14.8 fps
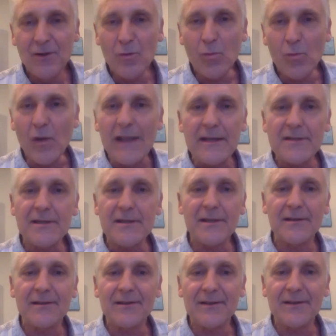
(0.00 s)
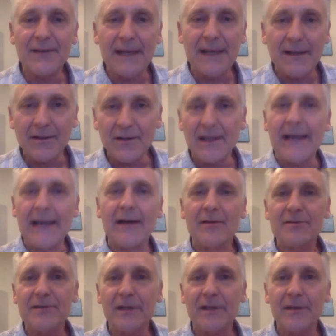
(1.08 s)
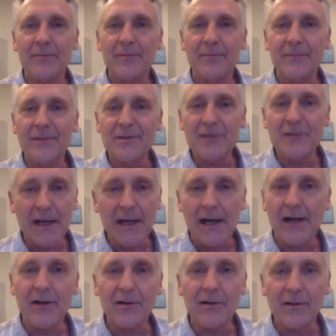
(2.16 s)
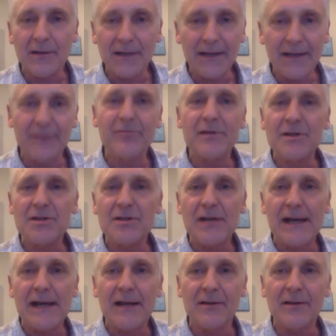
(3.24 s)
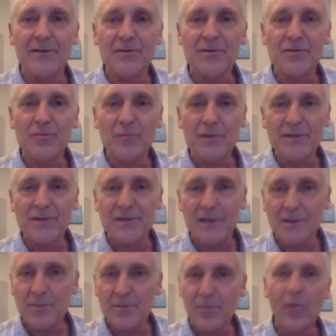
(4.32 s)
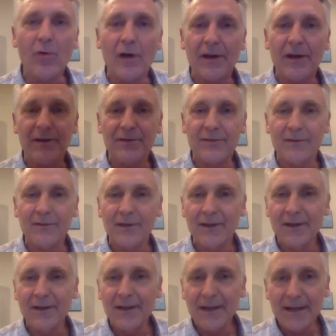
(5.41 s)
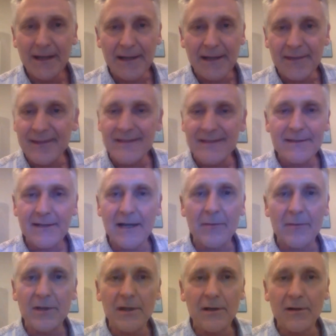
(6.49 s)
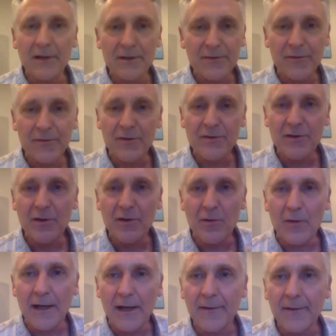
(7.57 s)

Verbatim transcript: What is it that allows him to conquer every challenge with such poise at this time of year in his first go around?